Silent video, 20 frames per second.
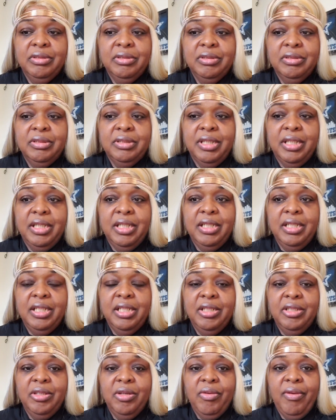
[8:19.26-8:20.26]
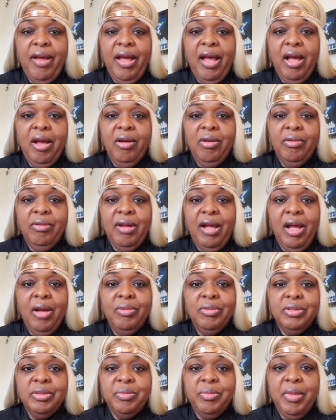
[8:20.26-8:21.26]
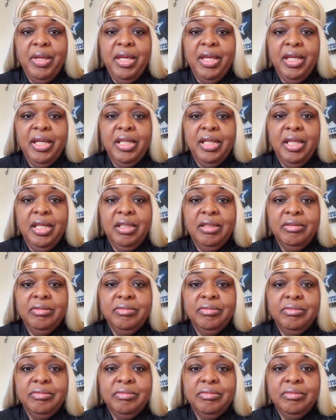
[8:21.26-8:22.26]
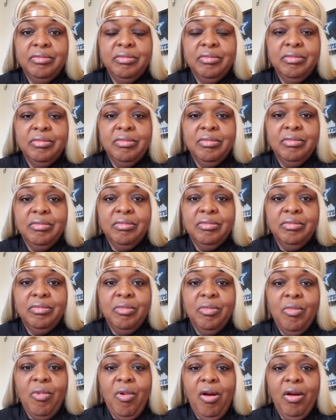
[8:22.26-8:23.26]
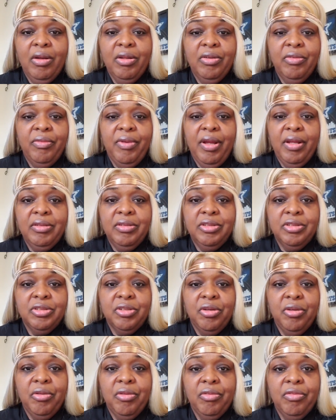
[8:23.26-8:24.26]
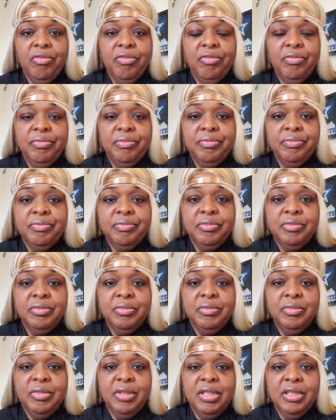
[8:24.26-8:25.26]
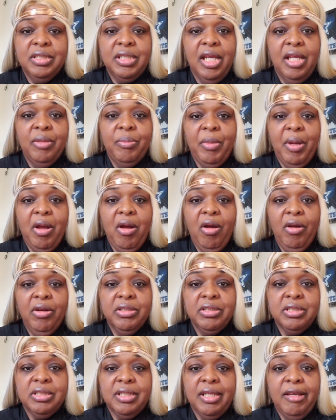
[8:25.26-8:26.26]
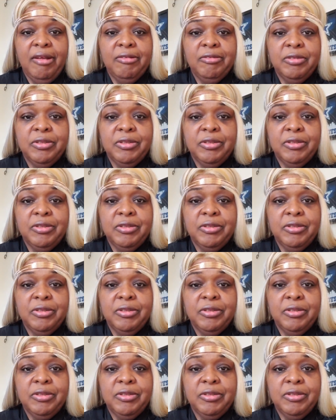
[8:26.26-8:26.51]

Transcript: said he didn't know how I was making it walking around this earth because how my heart sounds.